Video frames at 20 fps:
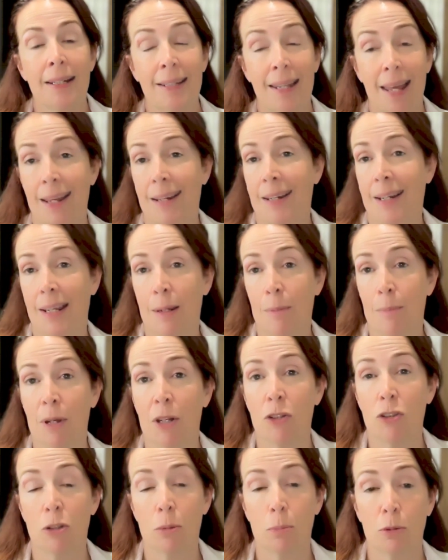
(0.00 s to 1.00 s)
10
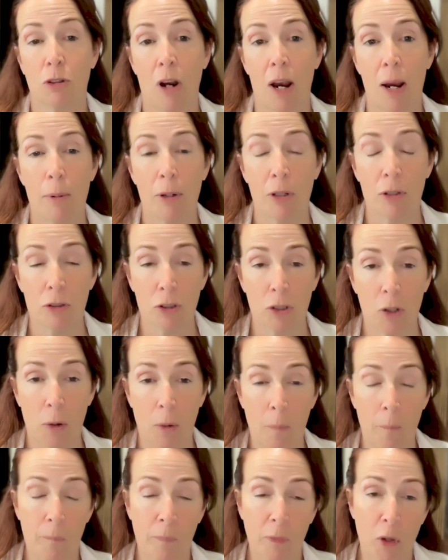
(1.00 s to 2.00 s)
email subscribers.
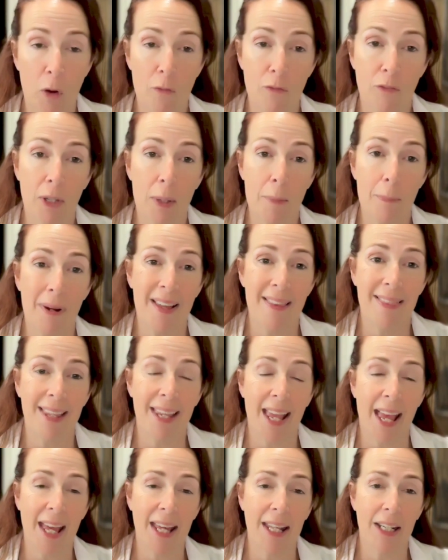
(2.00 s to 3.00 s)
So hopefully by
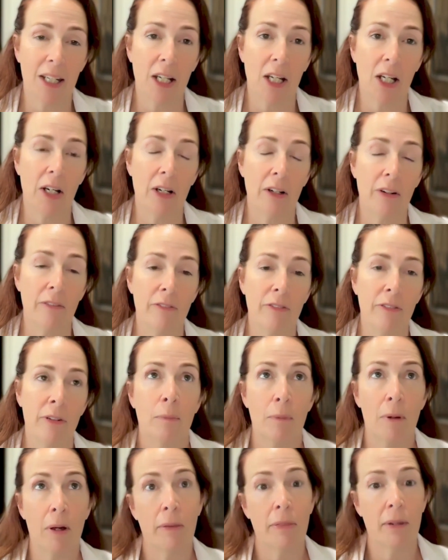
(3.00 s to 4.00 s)
the end of,
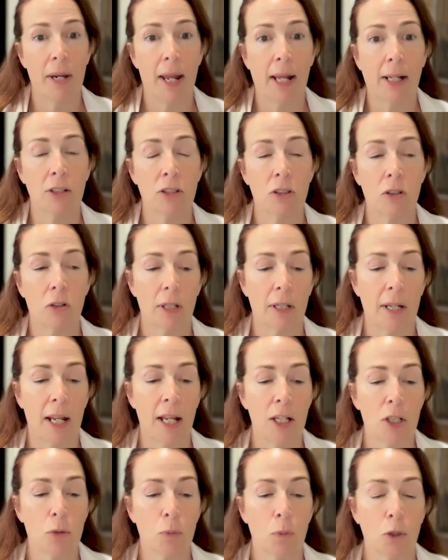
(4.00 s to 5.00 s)
well, the next 30
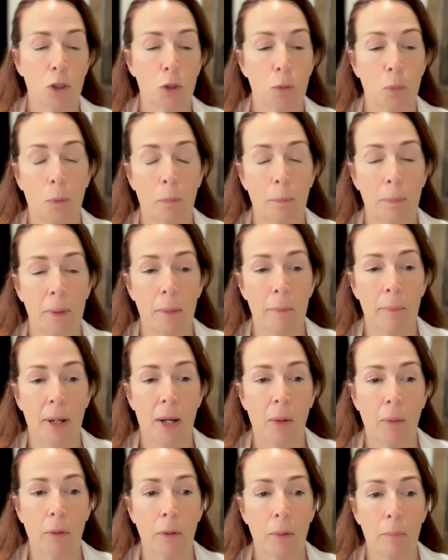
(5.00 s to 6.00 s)
days, which will be
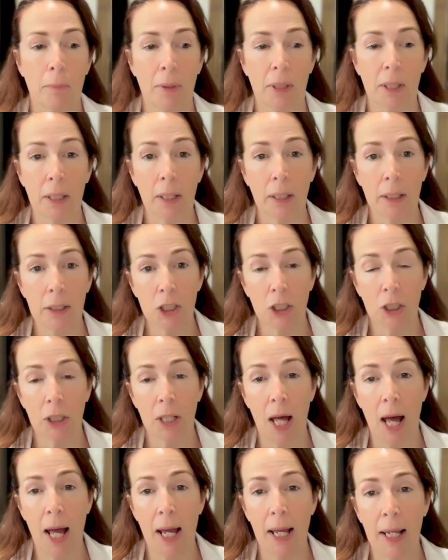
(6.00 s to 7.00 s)
about
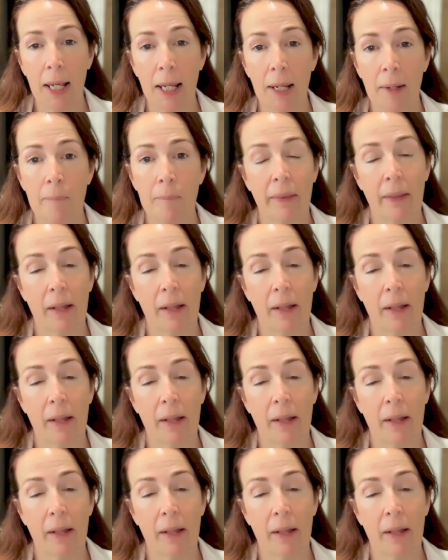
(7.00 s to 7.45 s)
mid-July,